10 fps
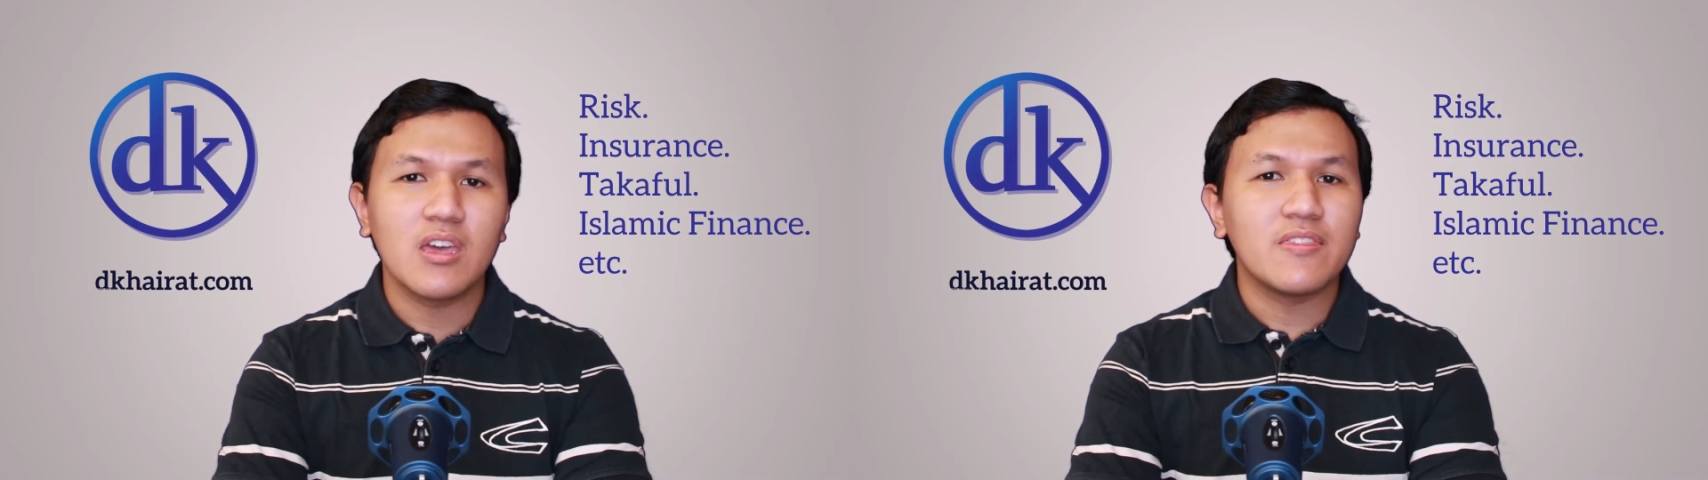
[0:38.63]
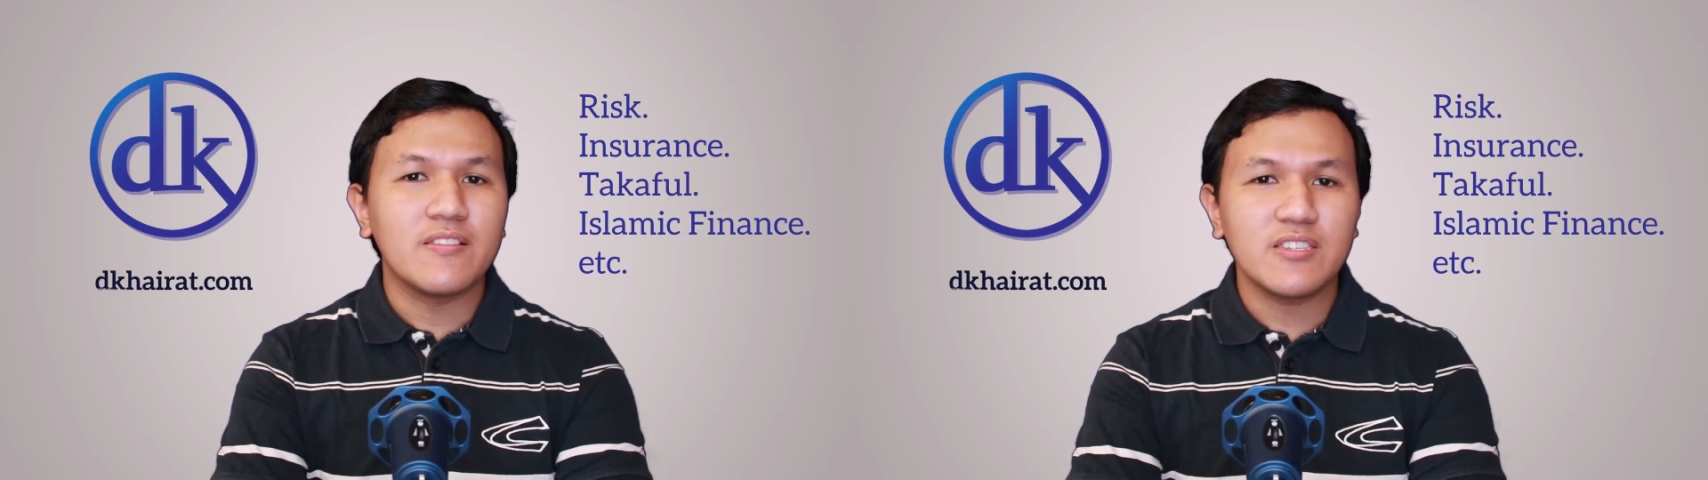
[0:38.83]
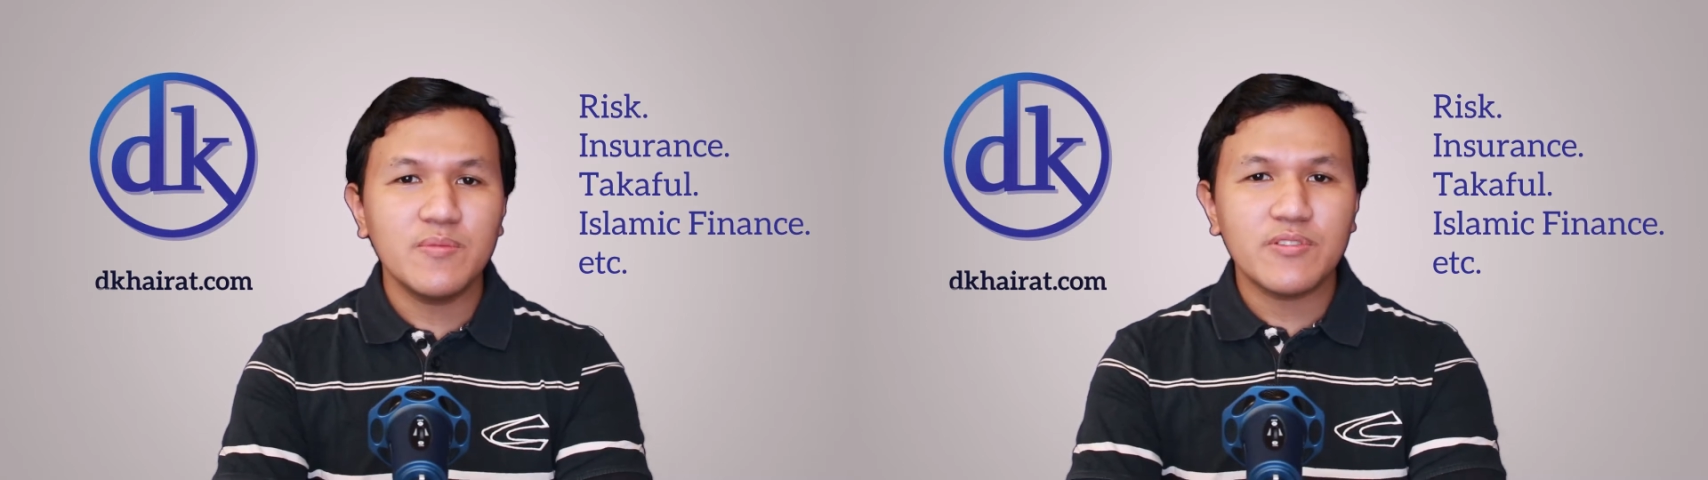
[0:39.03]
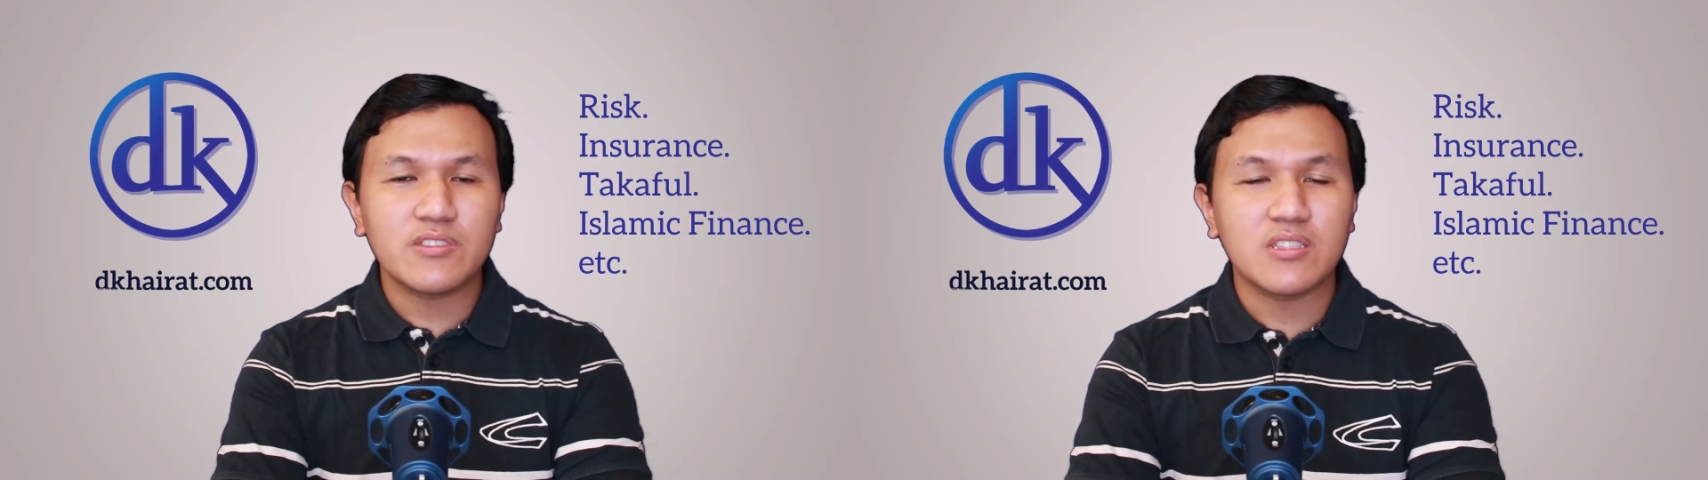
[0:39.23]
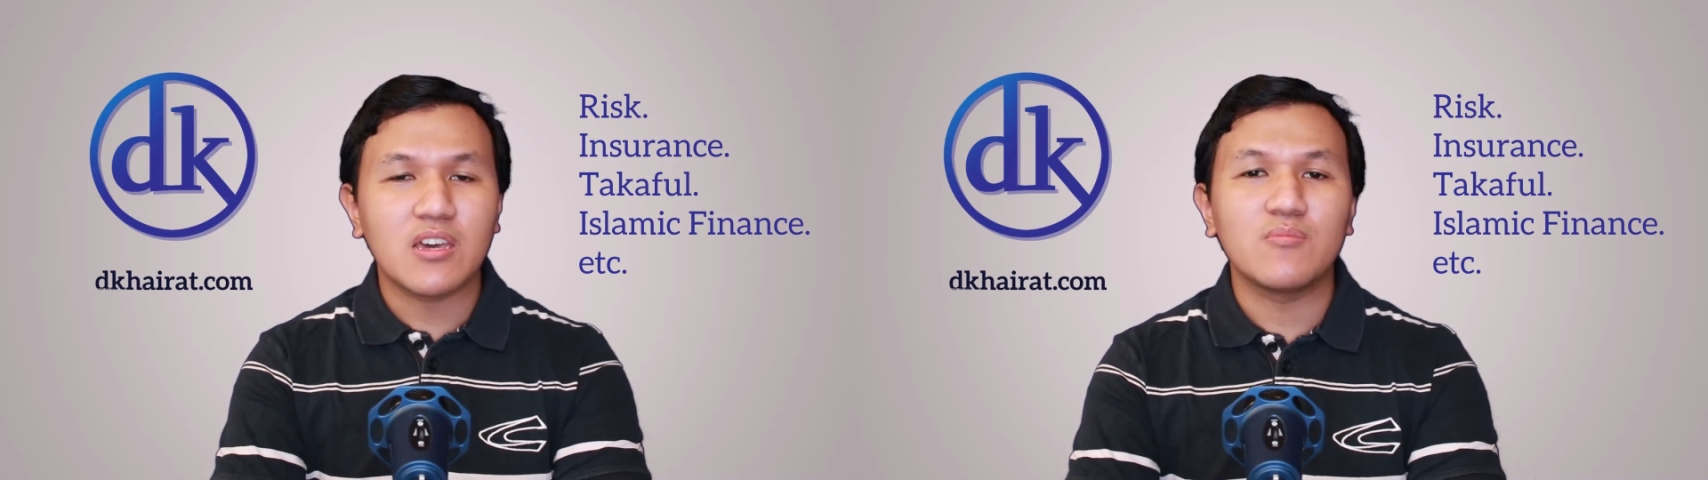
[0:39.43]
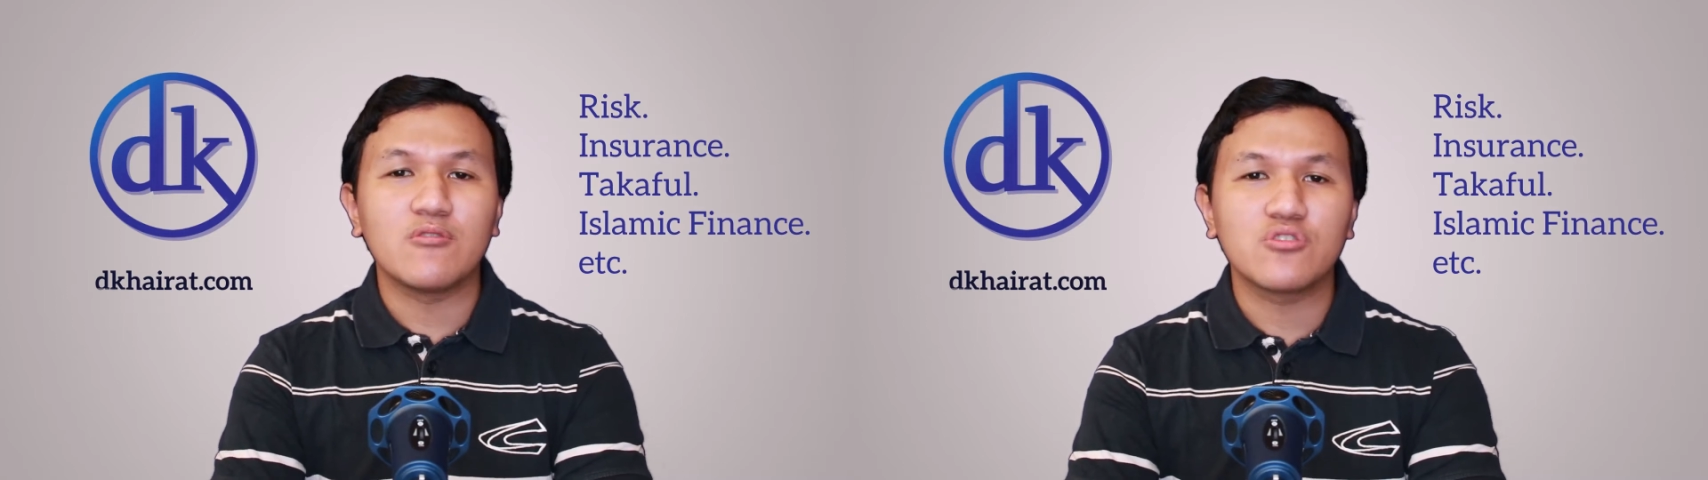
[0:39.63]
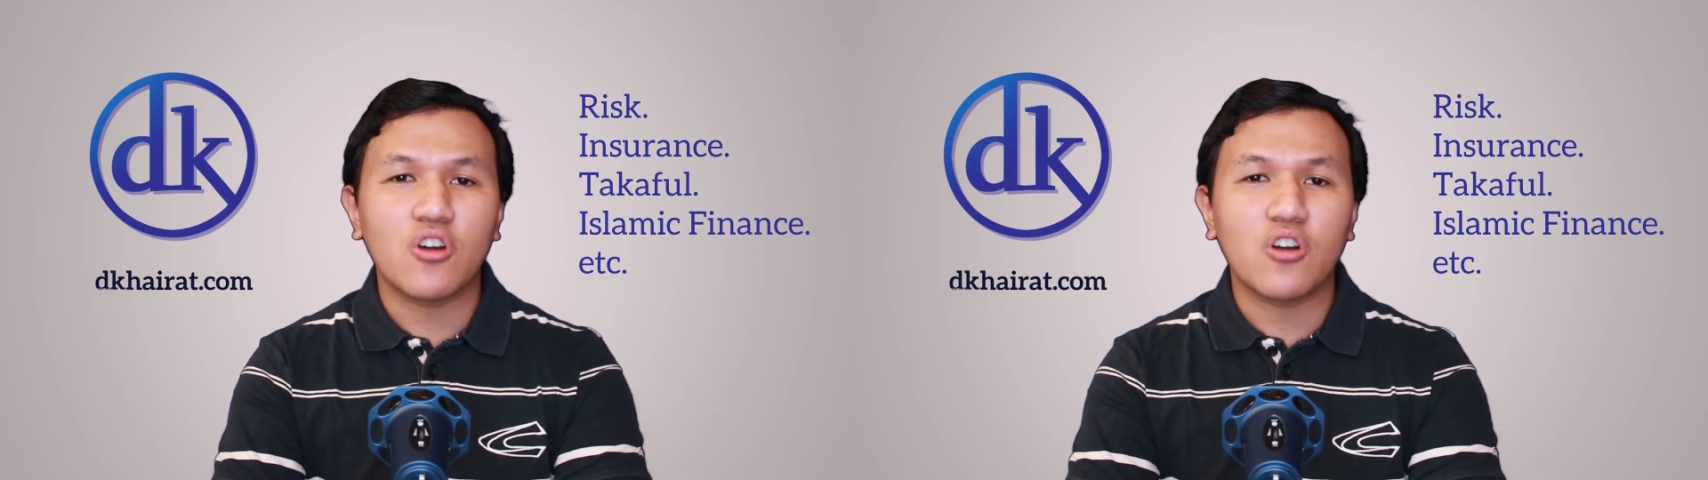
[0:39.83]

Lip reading: The simplest and most